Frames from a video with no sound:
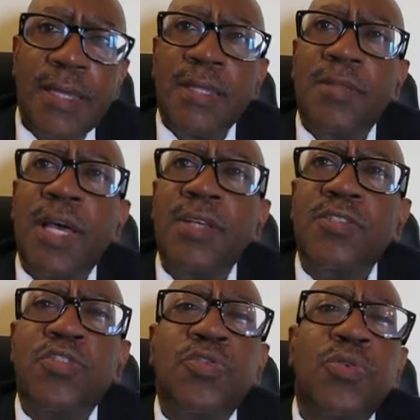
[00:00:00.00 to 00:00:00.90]

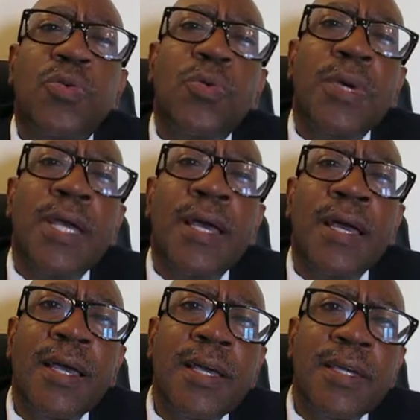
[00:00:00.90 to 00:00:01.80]
Next, we
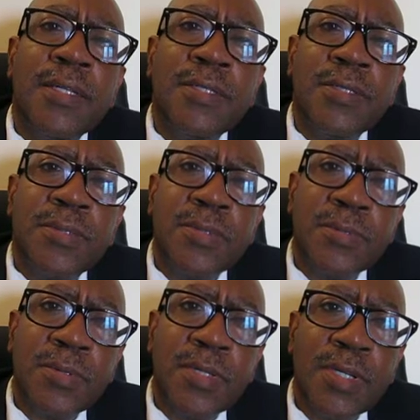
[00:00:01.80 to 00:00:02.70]
had
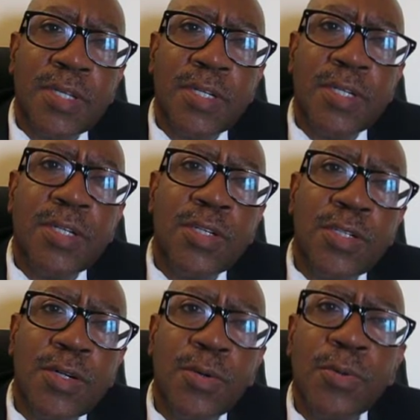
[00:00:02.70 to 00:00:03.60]
good
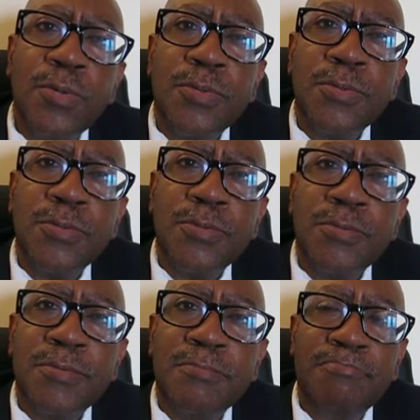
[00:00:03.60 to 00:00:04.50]
old
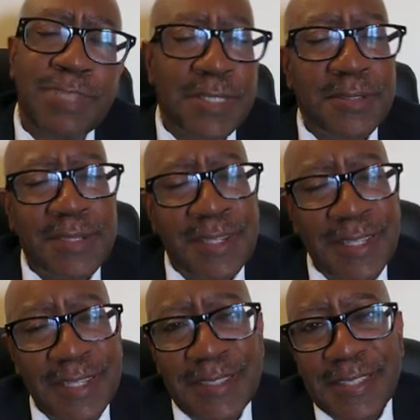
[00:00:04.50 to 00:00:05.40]
Bill
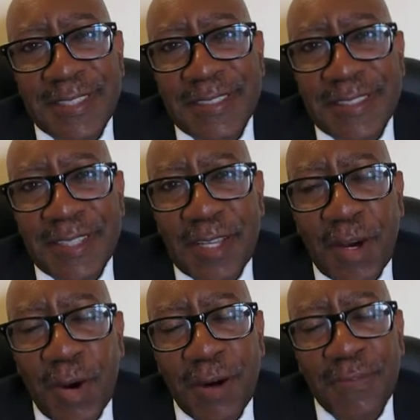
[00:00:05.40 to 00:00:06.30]
Clinton,
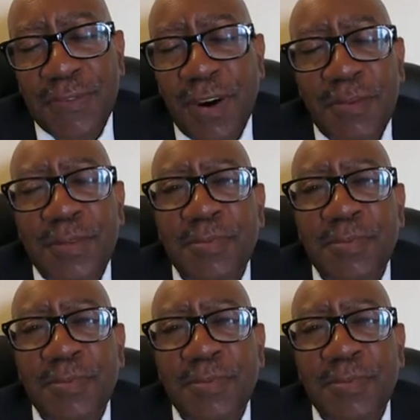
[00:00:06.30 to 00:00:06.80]
our former